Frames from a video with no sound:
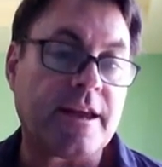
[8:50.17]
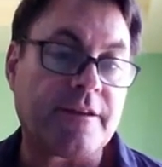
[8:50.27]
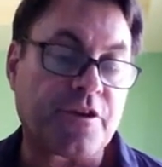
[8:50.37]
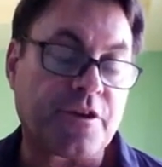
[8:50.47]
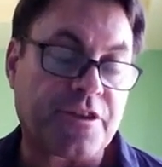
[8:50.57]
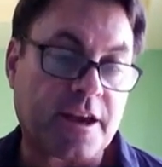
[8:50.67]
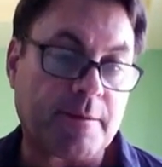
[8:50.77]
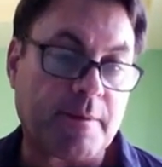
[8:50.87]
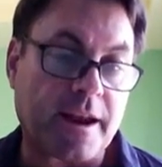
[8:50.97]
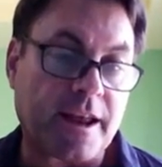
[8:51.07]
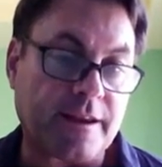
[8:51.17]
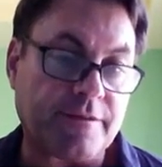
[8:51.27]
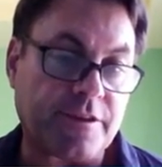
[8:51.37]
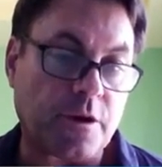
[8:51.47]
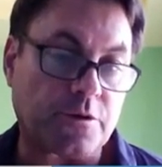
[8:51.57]
if you're thinking about any
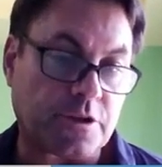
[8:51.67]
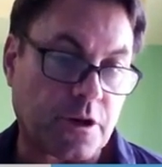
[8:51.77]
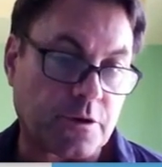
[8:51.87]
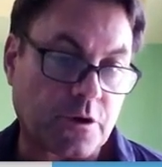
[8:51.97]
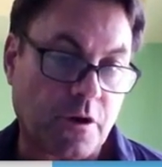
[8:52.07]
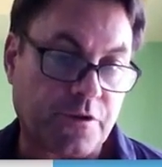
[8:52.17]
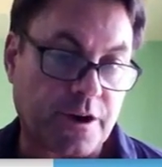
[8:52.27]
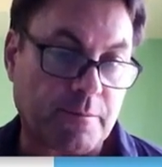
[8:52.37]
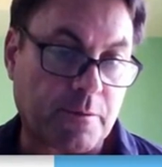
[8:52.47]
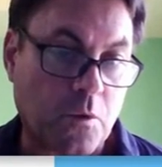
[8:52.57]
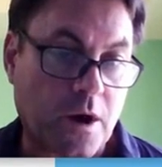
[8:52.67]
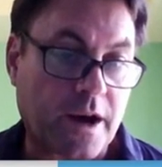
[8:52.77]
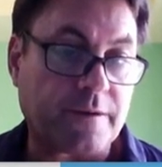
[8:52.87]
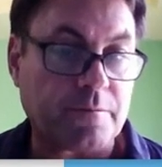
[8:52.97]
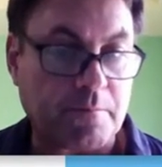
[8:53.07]
of the OTOs, go for number one.